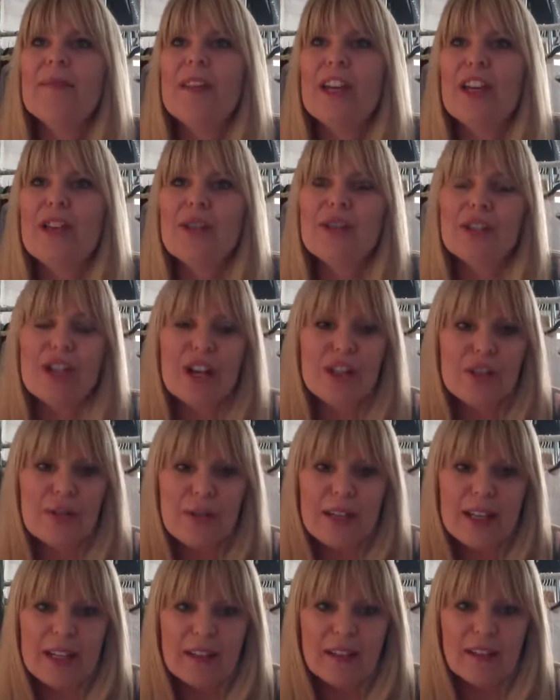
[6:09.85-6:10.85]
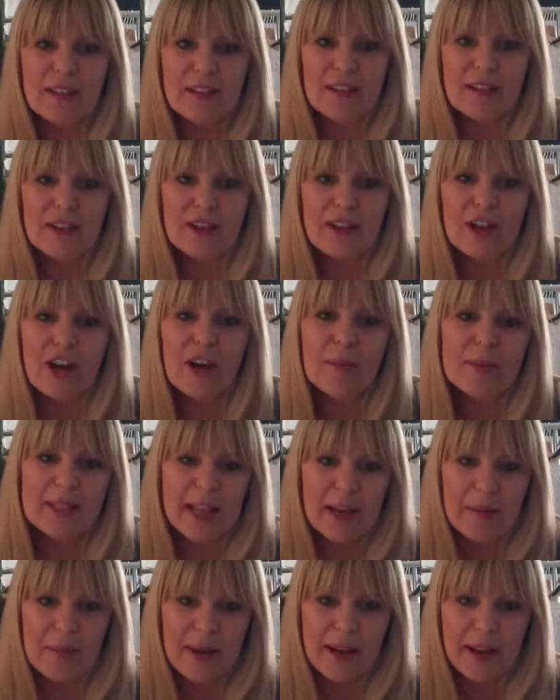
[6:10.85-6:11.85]
They usually are doing
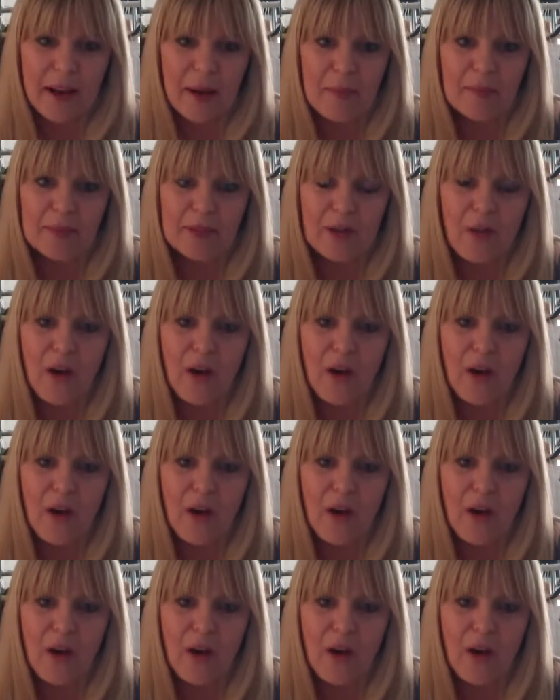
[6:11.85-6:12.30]
curbside pickup.